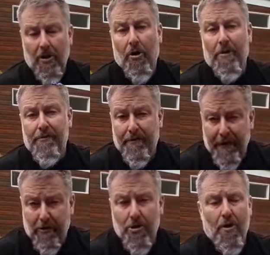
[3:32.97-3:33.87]
or if you
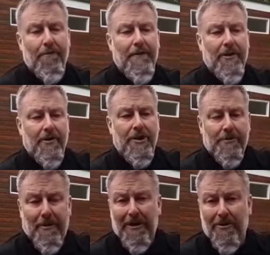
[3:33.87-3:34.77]
feel confident,
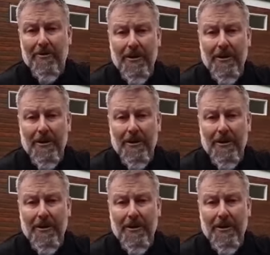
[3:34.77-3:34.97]
sprinkle